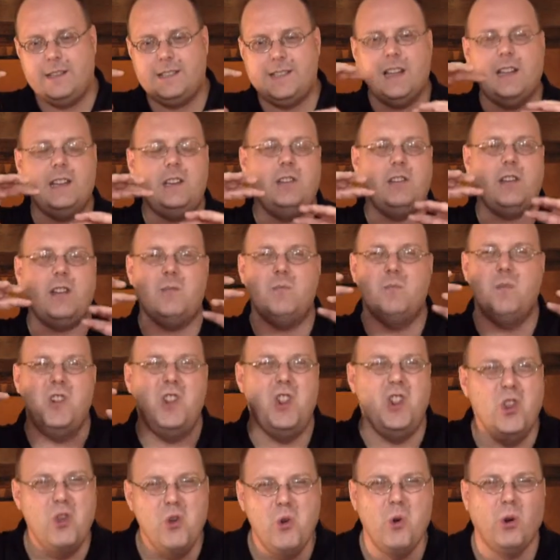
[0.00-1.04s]
it's not like you get
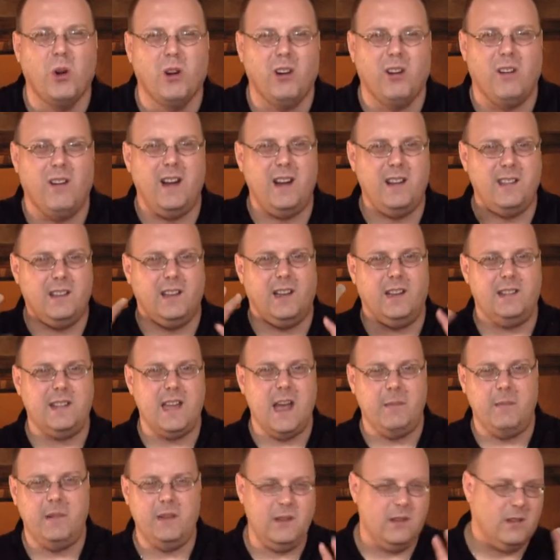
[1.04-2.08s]
manure or anything like
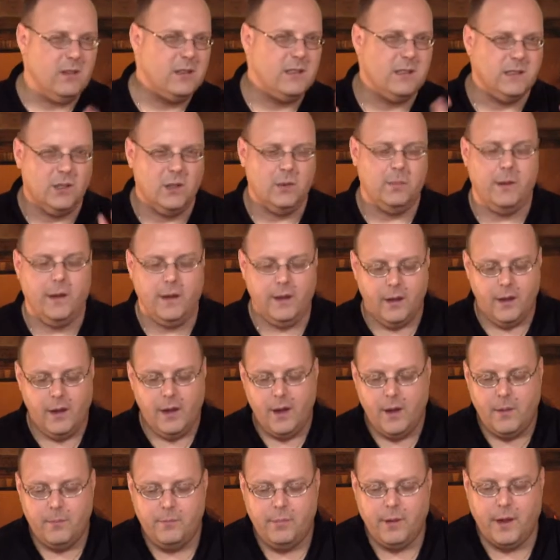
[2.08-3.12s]
that. I mean, there is a little bit,
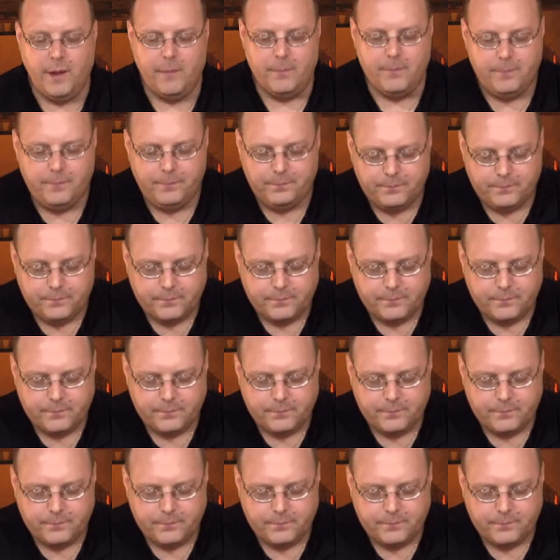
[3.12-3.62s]
but